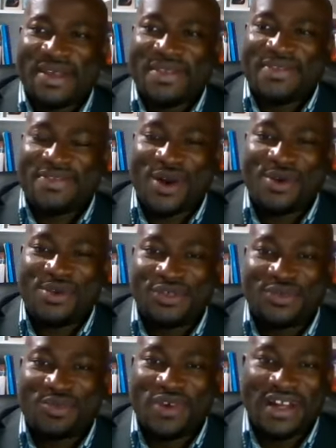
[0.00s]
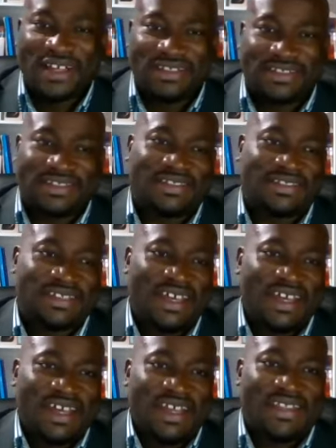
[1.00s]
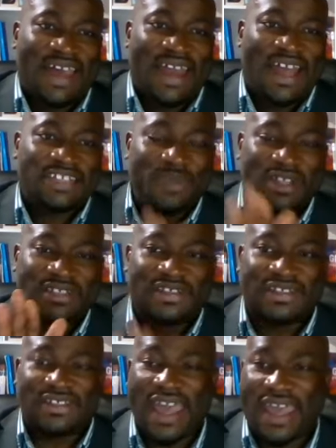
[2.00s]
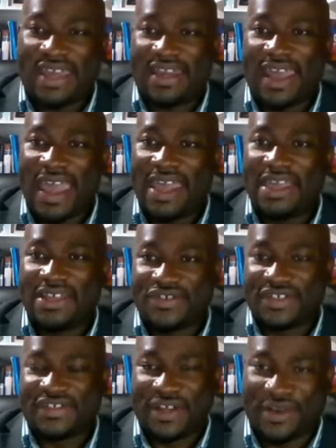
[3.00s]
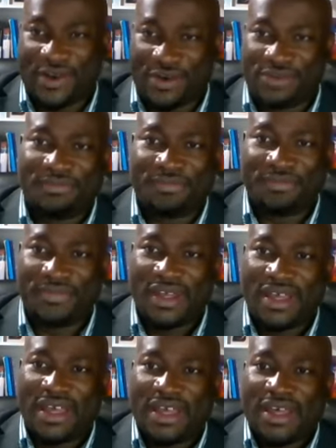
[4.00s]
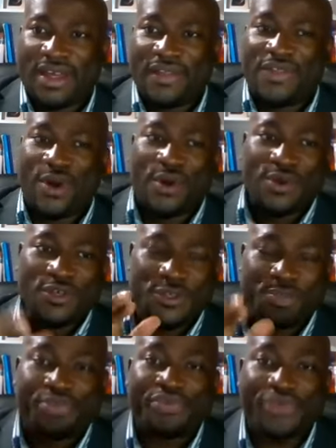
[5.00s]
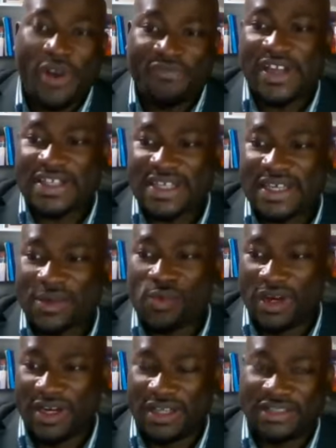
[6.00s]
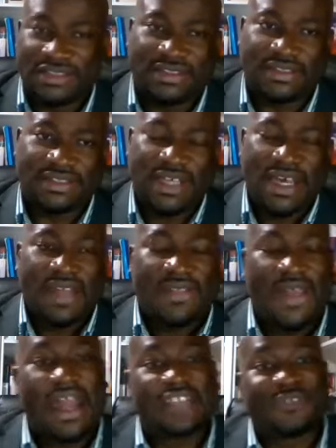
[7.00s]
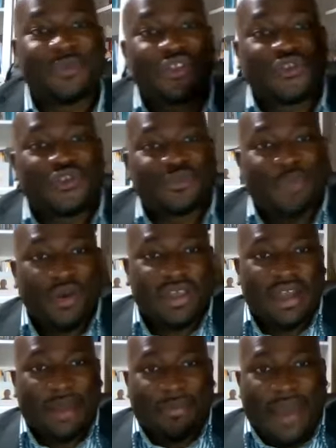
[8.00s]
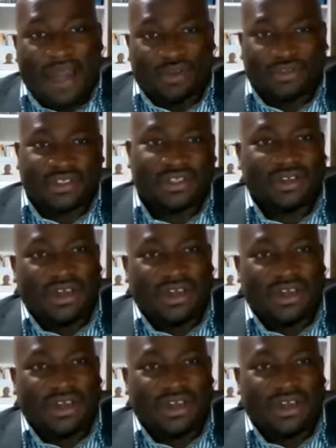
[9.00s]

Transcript: Those words that has been said ages ago, those prophetic words that has been spoken about